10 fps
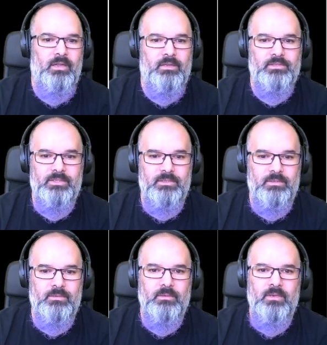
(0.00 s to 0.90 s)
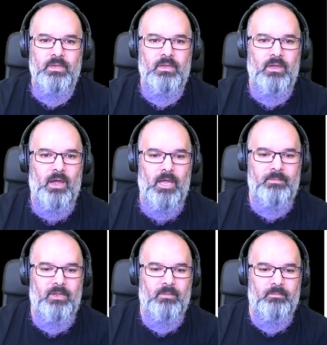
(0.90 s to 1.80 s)
and do
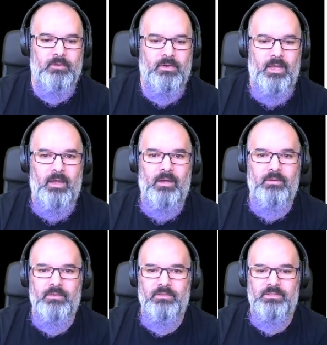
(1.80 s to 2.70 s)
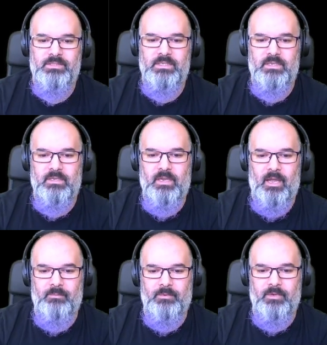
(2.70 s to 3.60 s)
IBM Cloud CE
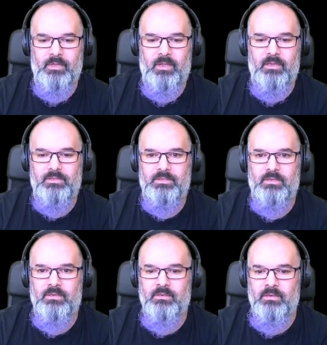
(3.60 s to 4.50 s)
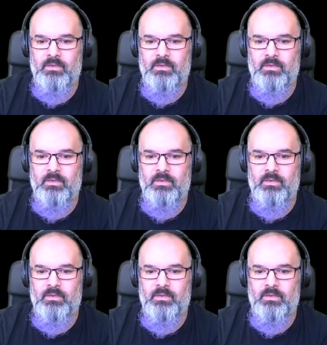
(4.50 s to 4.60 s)
application